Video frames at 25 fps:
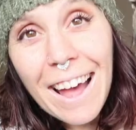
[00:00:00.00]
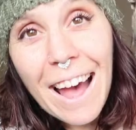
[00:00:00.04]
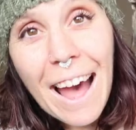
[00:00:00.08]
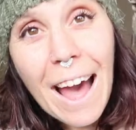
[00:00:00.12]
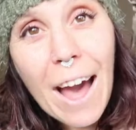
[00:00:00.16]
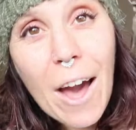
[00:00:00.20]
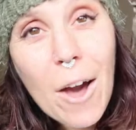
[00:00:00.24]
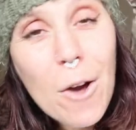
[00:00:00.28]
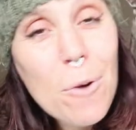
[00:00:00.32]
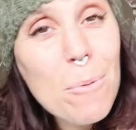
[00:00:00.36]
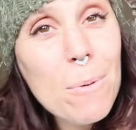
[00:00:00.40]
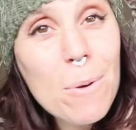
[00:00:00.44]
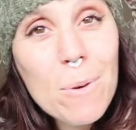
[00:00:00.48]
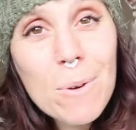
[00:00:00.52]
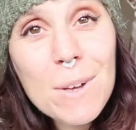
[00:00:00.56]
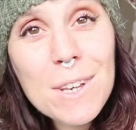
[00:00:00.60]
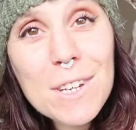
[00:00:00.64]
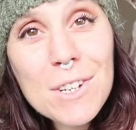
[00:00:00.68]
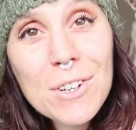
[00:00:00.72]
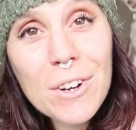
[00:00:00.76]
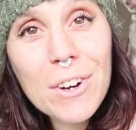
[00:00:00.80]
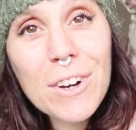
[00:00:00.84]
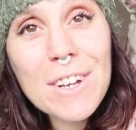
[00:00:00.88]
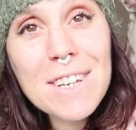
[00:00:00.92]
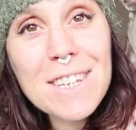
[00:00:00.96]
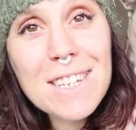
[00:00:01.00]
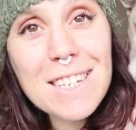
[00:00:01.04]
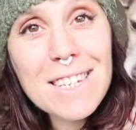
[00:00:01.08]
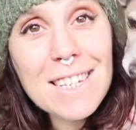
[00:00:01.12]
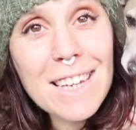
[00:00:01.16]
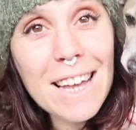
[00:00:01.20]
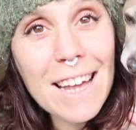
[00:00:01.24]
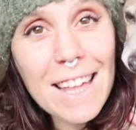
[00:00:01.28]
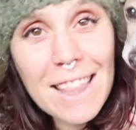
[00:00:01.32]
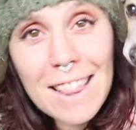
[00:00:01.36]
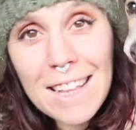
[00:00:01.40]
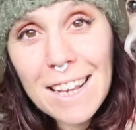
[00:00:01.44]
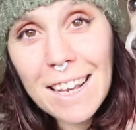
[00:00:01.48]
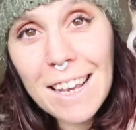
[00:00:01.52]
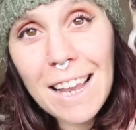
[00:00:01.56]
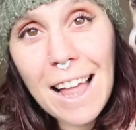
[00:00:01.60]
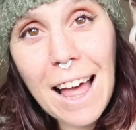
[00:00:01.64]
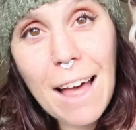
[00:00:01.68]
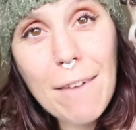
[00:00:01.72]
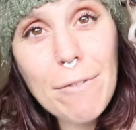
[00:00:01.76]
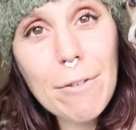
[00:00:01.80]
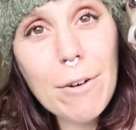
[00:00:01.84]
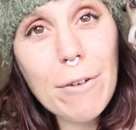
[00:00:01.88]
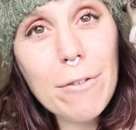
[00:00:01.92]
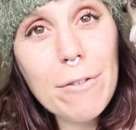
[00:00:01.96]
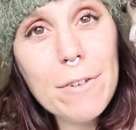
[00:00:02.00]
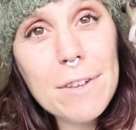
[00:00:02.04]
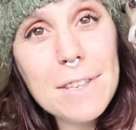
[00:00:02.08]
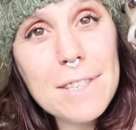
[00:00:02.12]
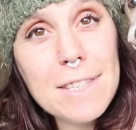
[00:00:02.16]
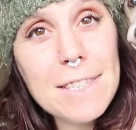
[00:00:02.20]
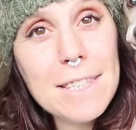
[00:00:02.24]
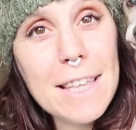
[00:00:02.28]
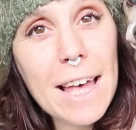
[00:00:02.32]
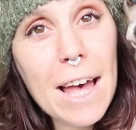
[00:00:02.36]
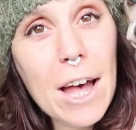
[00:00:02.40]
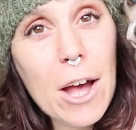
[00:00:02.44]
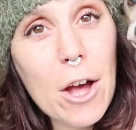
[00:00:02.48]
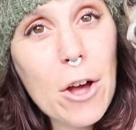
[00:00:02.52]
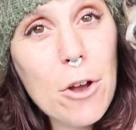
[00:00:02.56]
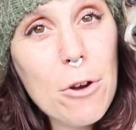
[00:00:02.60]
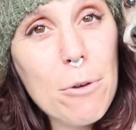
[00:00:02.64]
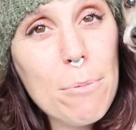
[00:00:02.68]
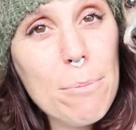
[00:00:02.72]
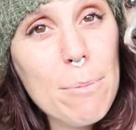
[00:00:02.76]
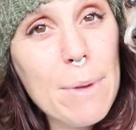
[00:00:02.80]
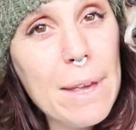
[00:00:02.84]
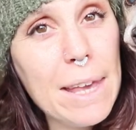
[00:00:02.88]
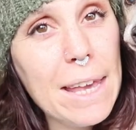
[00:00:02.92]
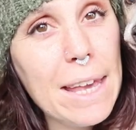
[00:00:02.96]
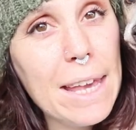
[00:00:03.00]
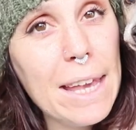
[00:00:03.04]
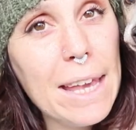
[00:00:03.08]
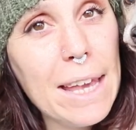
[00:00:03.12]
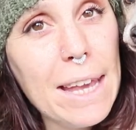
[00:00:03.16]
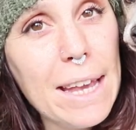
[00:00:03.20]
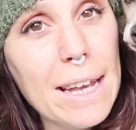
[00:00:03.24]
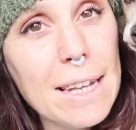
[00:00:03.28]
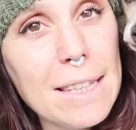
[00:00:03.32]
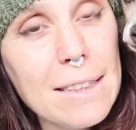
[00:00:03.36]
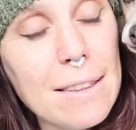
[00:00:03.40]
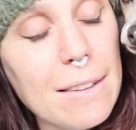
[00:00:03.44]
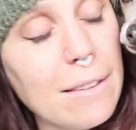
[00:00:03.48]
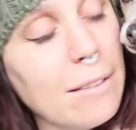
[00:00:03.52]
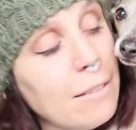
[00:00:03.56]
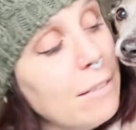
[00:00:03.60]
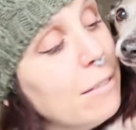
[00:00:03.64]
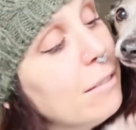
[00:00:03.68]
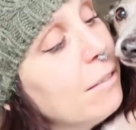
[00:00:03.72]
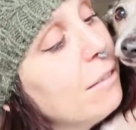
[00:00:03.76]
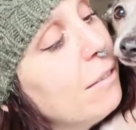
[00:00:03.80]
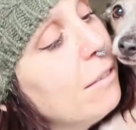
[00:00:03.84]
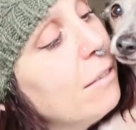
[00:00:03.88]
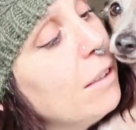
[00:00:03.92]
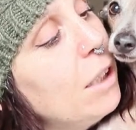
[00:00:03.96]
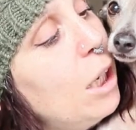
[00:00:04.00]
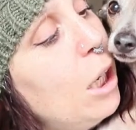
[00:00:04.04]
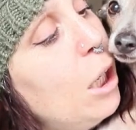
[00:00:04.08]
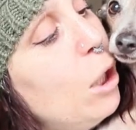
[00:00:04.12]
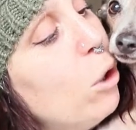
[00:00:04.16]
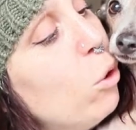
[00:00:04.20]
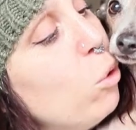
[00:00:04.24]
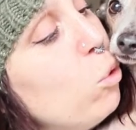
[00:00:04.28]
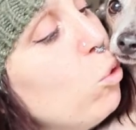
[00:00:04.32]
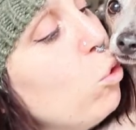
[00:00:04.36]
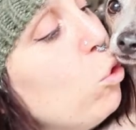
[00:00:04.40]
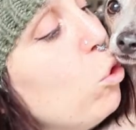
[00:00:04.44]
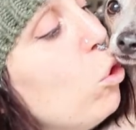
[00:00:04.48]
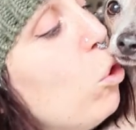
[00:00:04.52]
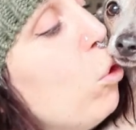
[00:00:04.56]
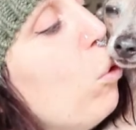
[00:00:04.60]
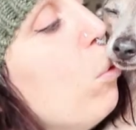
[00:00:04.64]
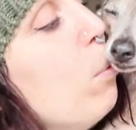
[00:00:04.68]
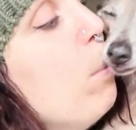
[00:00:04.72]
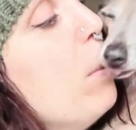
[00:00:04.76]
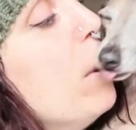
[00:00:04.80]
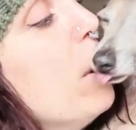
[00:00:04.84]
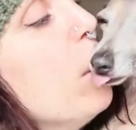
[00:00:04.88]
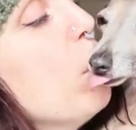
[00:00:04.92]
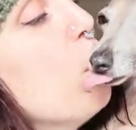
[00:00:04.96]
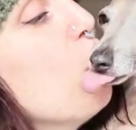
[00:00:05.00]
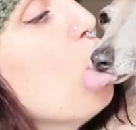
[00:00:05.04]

hope you enjoyed a day in the life of a cermit. Canino cermit.